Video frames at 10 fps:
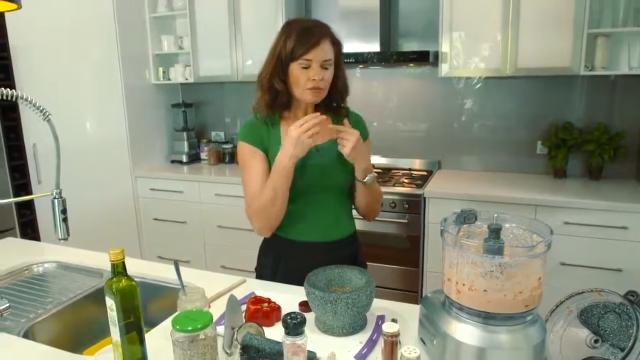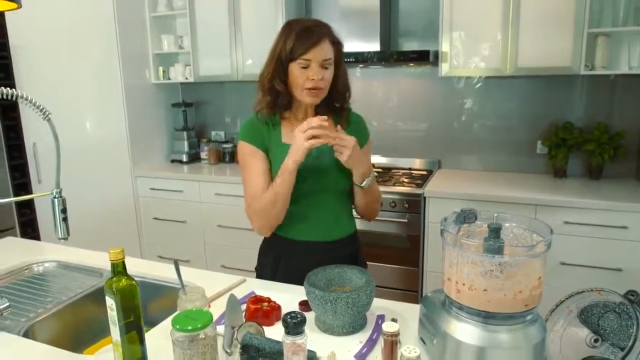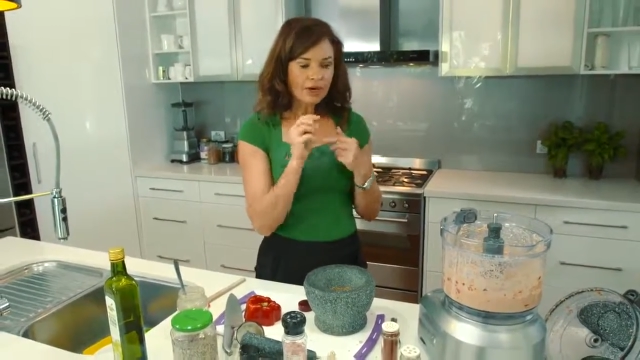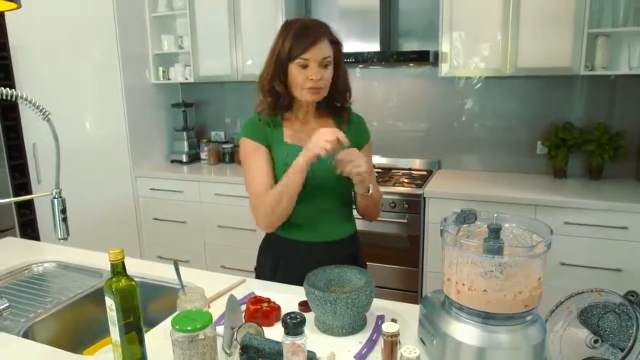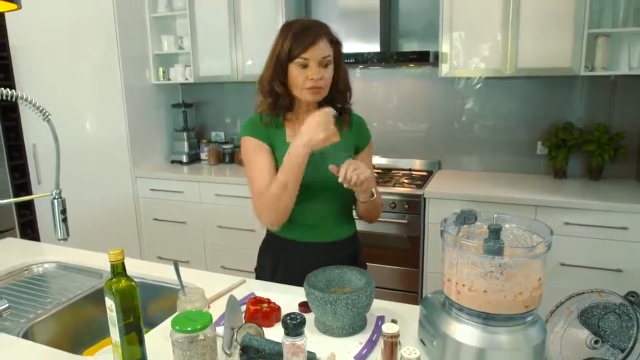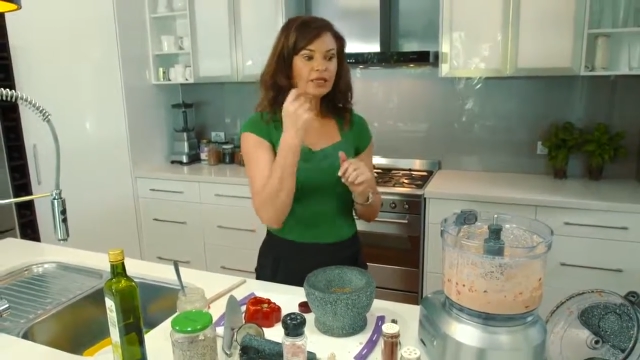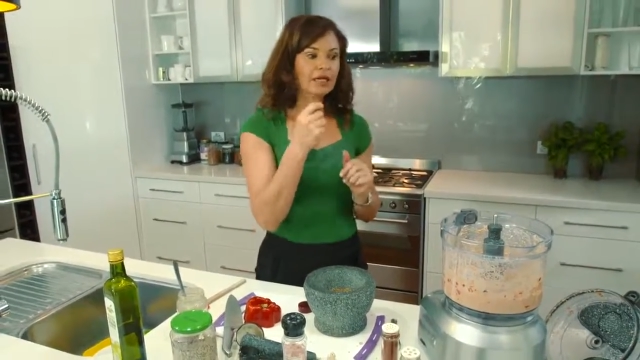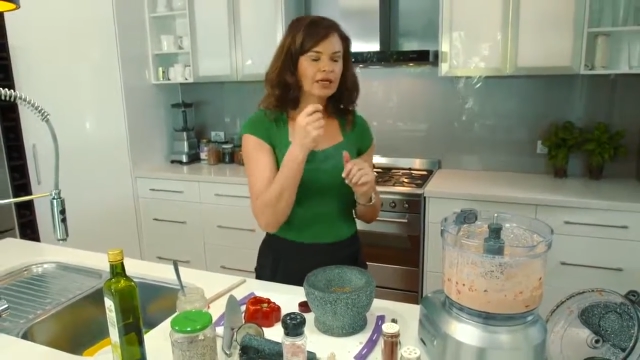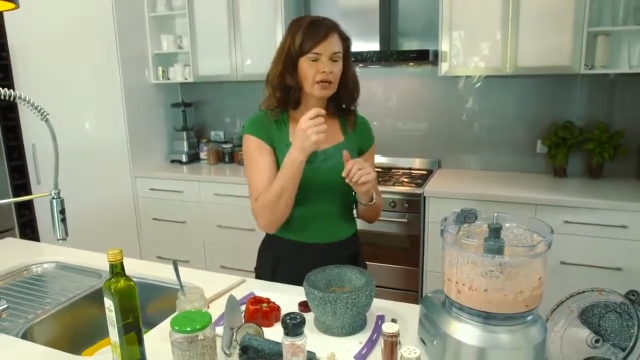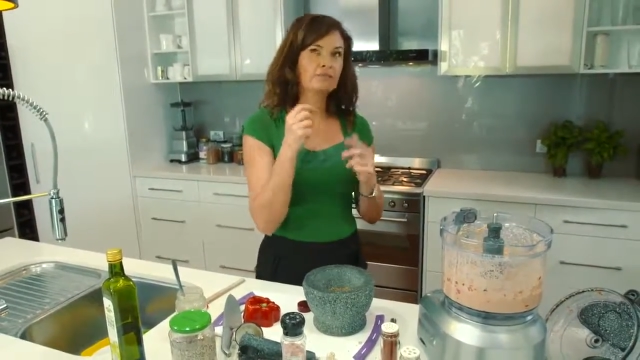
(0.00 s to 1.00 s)
don't put it
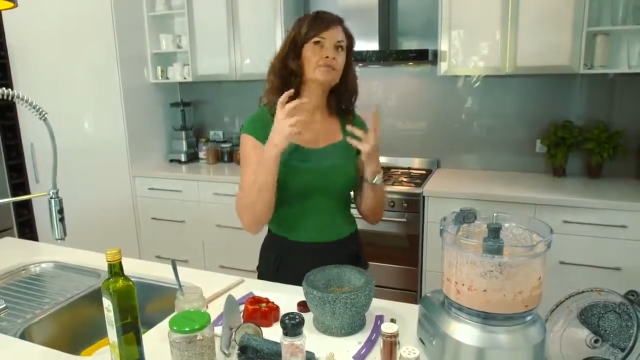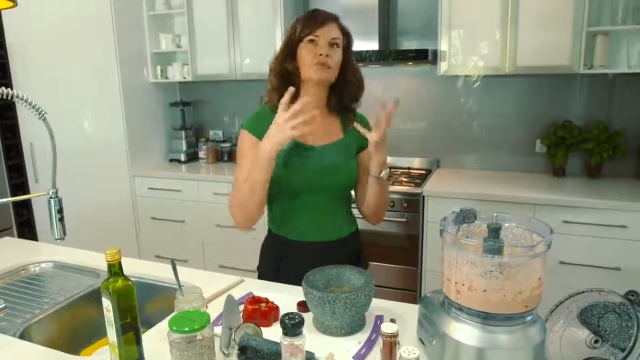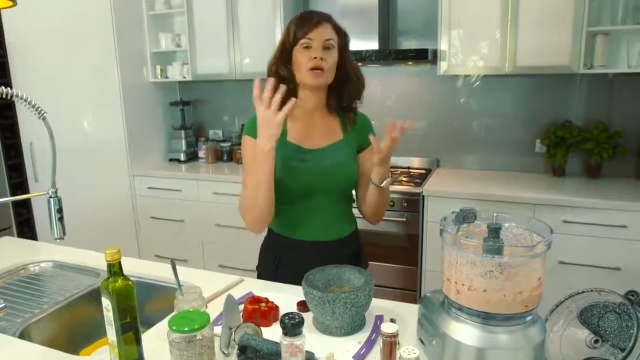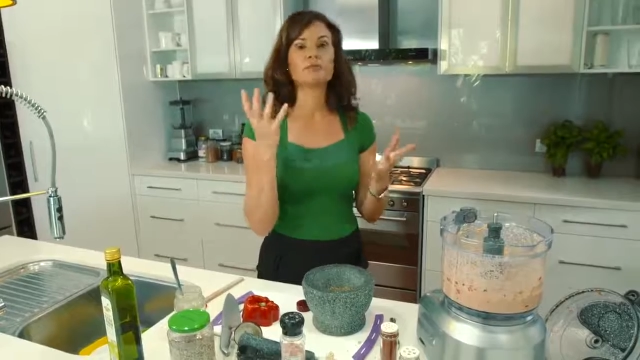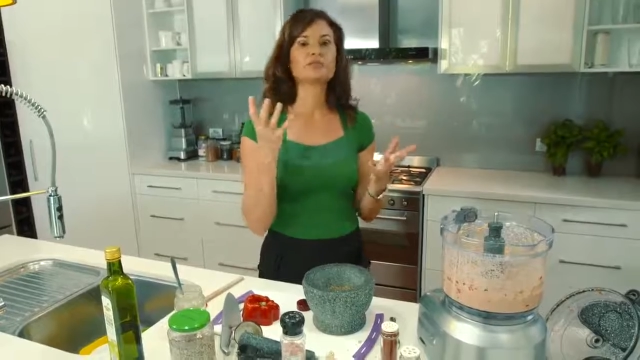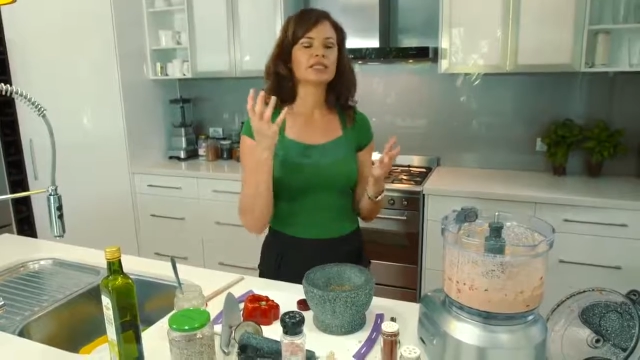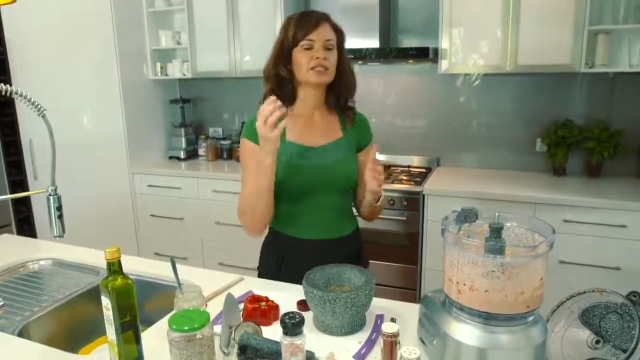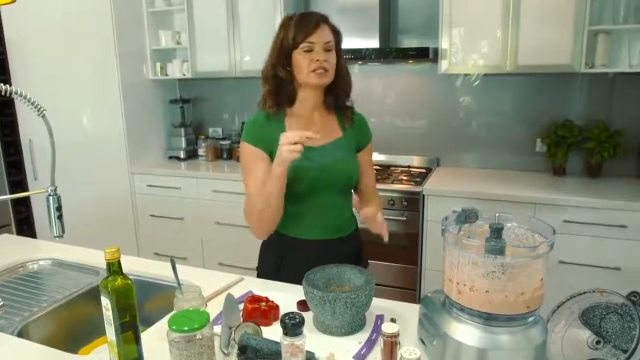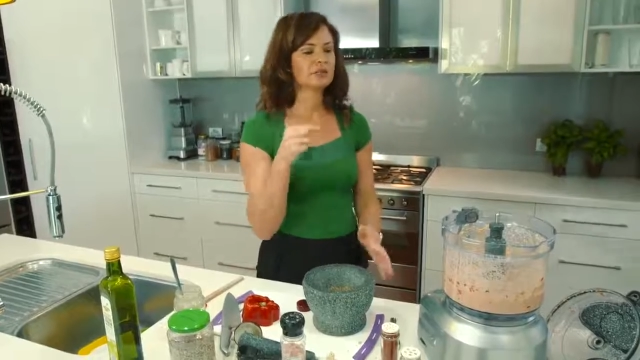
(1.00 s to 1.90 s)
in and go, yum, delicious,